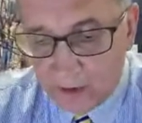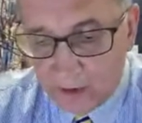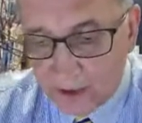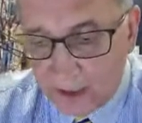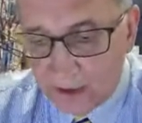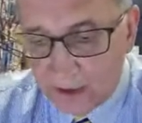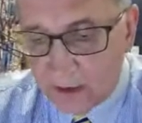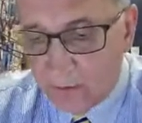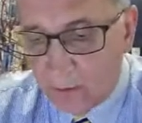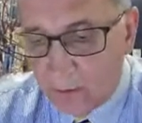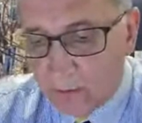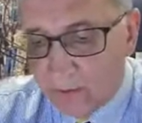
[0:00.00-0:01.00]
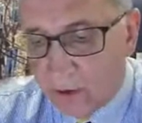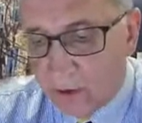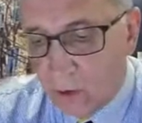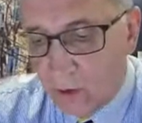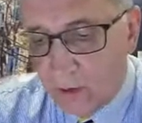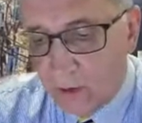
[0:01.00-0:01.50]
And we design
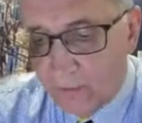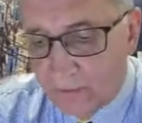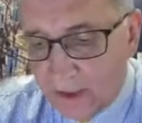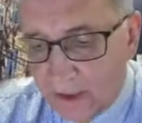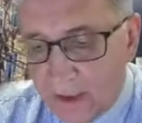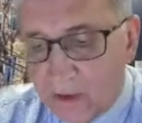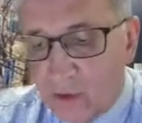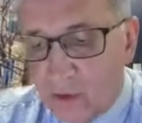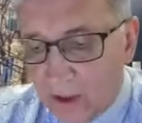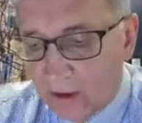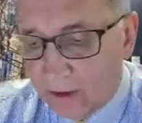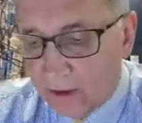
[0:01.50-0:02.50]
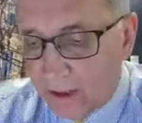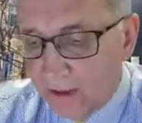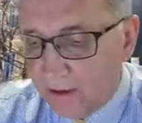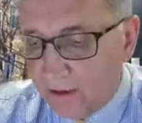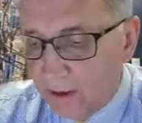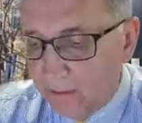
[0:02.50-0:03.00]
in what we call
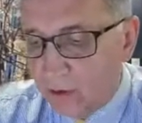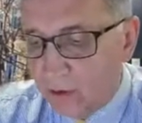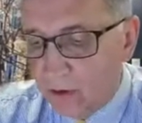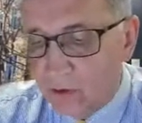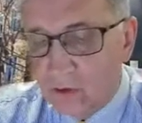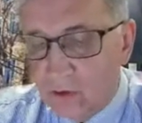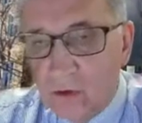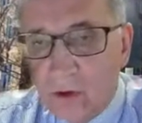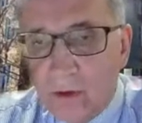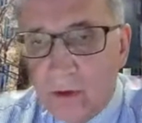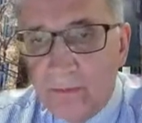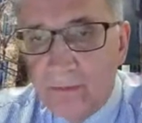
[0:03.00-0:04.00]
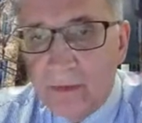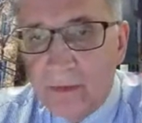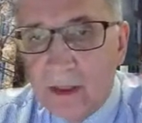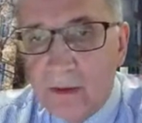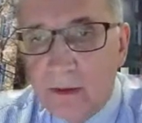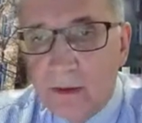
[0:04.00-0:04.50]
agile tire slippage
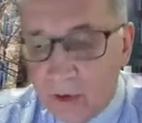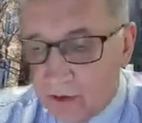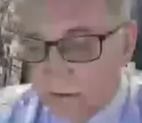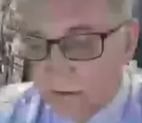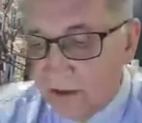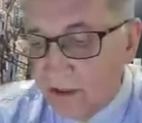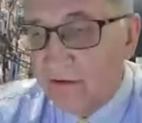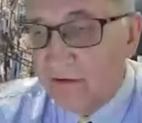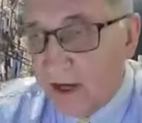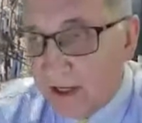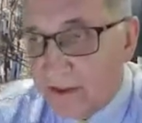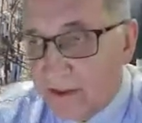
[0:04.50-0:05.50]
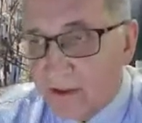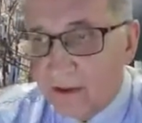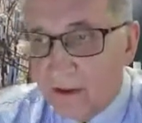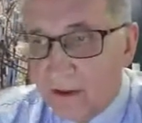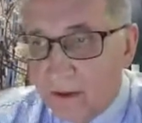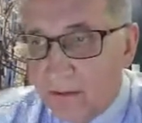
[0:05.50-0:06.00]
control, which is very
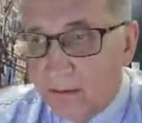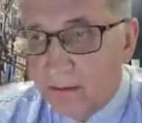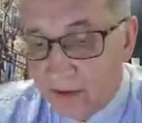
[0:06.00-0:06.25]
fast,